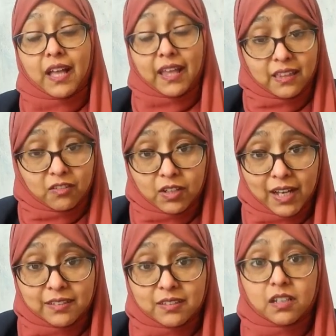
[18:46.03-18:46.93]
either in
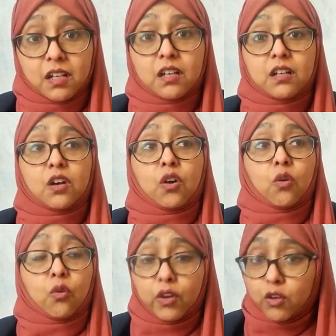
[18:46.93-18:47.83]
Leicester,
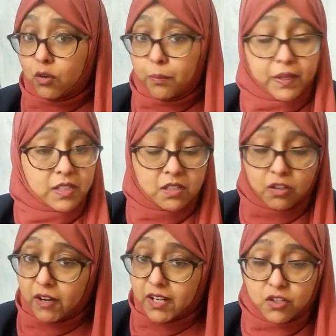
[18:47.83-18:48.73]
or it could be
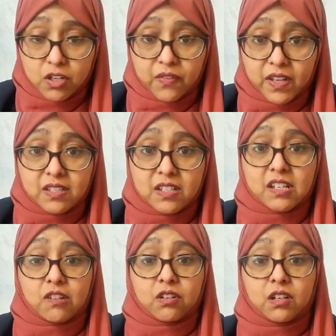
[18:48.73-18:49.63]
Greenwich University,
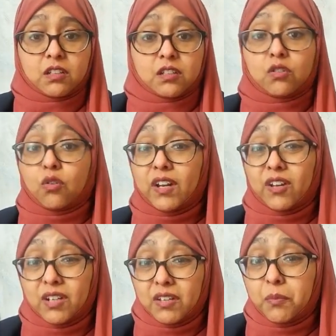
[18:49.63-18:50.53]
Central London, or
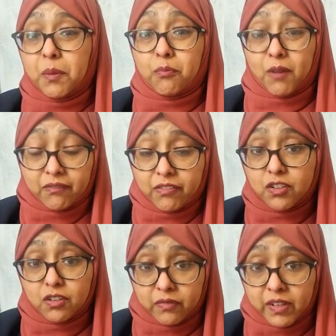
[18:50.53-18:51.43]
it could even be
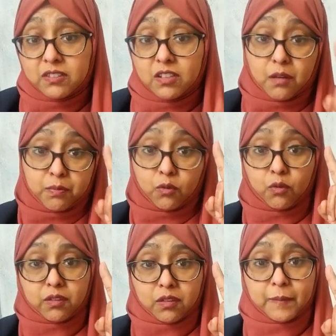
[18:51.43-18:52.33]
Bradford University up
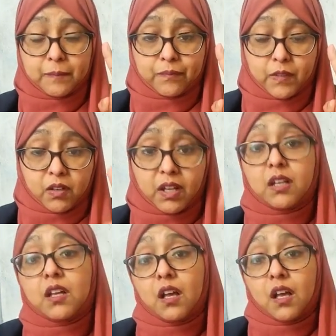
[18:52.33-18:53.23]
north.
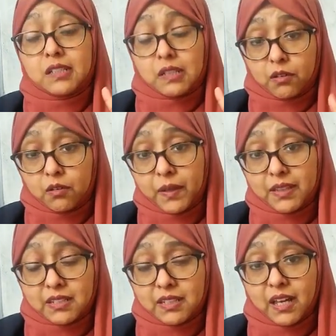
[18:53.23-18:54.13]
Okay, so I'm going to
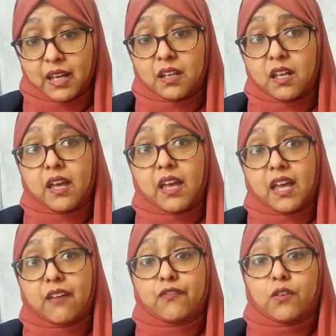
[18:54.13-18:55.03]
repeat that again.
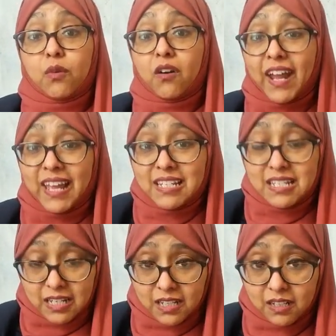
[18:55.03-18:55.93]
If you are
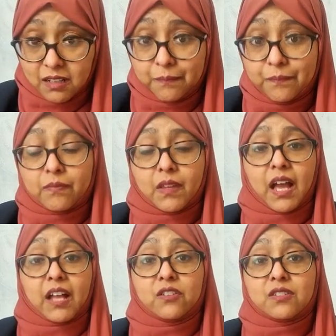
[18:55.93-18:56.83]
18
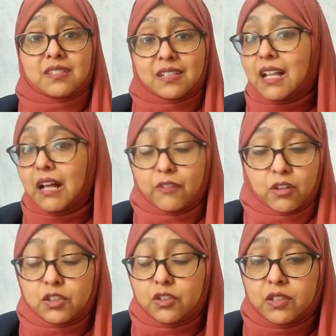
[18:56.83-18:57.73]
and you still haven't
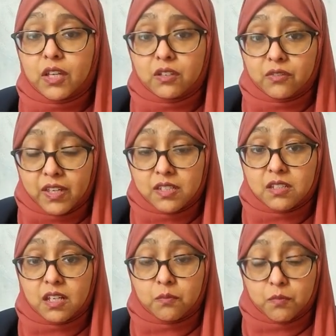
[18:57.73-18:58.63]
got a UK
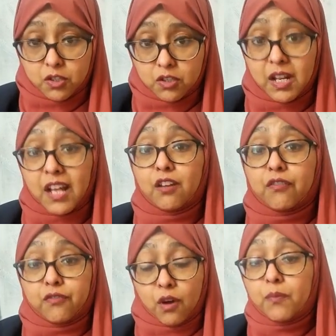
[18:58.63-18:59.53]
university admission and you're
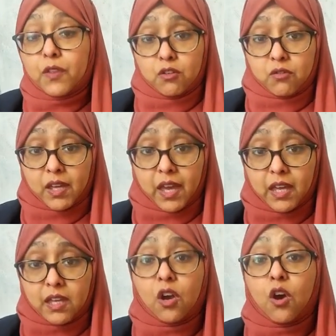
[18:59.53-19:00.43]
from the
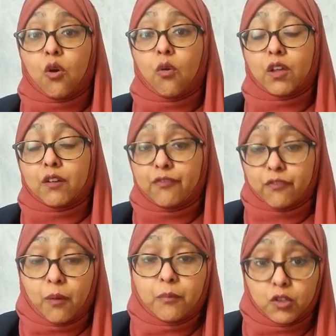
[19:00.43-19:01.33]
UK or you're from